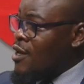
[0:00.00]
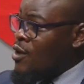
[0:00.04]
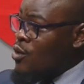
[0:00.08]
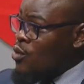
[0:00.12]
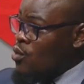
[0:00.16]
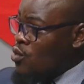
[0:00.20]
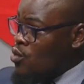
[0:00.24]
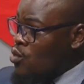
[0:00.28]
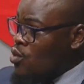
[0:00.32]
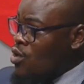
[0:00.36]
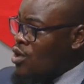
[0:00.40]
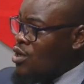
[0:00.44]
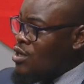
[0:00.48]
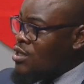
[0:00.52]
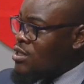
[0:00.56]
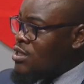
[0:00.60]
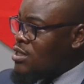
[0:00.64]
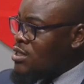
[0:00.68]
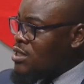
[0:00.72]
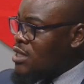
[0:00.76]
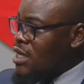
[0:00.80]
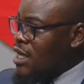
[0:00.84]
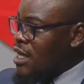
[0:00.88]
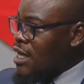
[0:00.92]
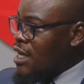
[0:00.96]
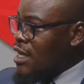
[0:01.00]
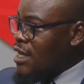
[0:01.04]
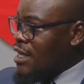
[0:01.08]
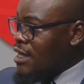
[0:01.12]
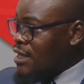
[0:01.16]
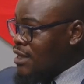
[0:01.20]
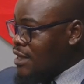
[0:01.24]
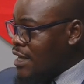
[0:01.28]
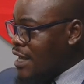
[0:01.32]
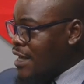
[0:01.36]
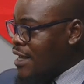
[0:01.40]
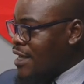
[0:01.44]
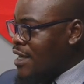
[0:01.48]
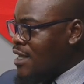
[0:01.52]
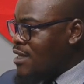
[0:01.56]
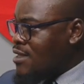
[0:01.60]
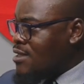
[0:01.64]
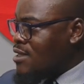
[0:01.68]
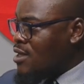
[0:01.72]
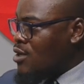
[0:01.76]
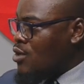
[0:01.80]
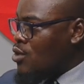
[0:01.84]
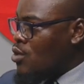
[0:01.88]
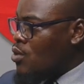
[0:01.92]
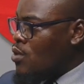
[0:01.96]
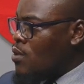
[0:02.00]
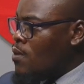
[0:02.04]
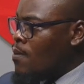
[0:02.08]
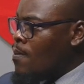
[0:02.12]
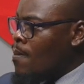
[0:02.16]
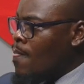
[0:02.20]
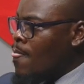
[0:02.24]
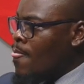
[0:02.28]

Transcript: was decades ago.